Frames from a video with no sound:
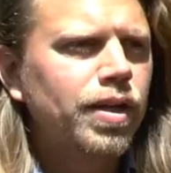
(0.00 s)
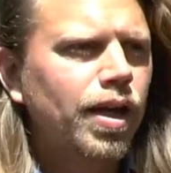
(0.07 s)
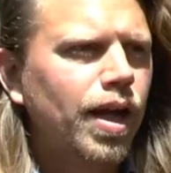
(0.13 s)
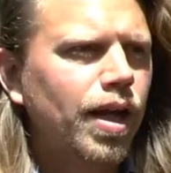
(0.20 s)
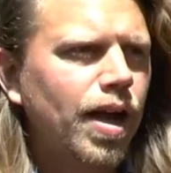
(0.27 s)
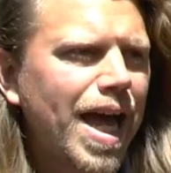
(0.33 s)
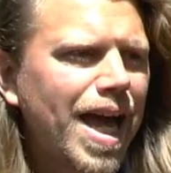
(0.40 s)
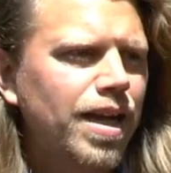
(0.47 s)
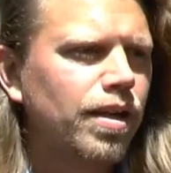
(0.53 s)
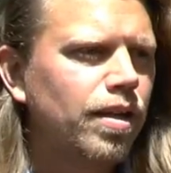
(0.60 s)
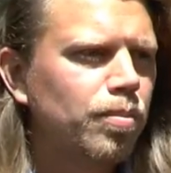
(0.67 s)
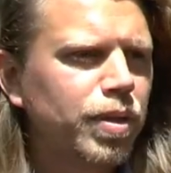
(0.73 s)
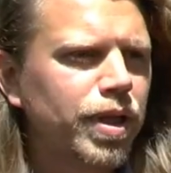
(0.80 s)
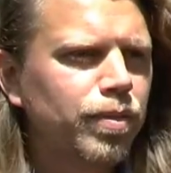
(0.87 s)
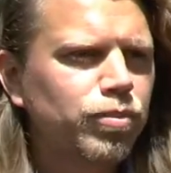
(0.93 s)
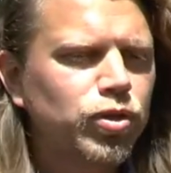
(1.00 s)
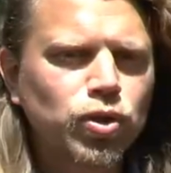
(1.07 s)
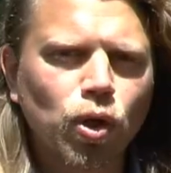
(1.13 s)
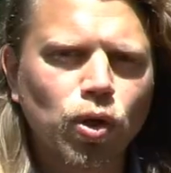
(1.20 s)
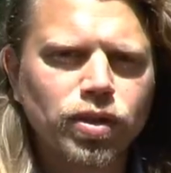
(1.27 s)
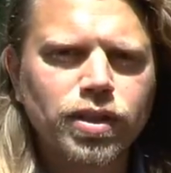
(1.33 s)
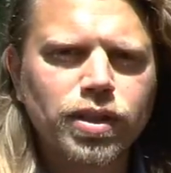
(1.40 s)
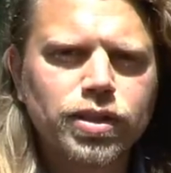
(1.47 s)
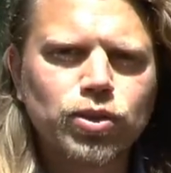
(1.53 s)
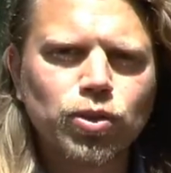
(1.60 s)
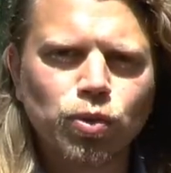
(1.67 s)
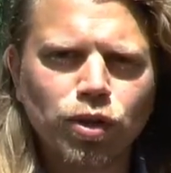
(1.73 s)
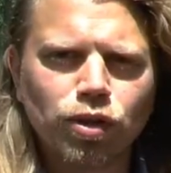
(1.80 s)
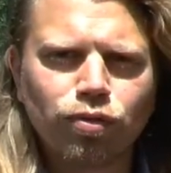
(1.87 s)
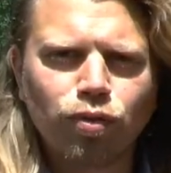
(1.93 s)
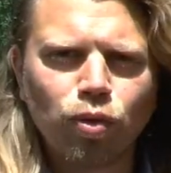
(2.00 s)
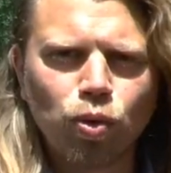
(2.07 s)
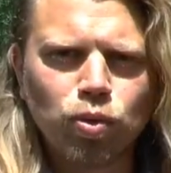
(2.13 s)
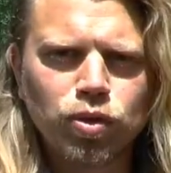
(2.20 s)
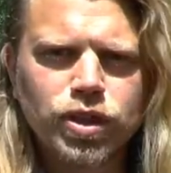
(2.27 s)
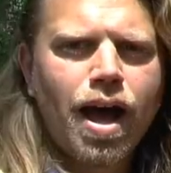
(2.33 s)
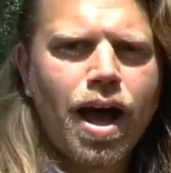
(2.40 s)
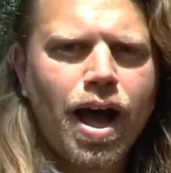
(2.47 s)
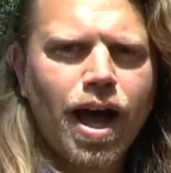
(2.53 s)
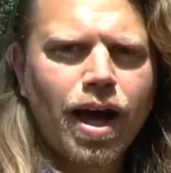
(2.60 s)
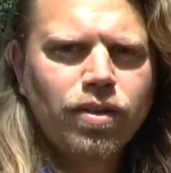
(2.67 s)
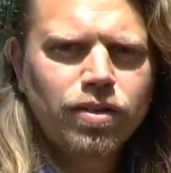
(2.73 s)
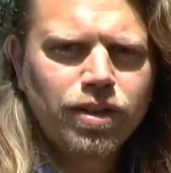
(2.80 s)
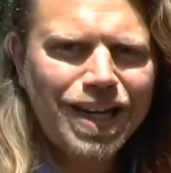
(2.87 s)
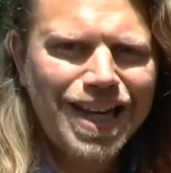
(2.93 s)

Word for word: uh, adding a bit of saltiness to your food the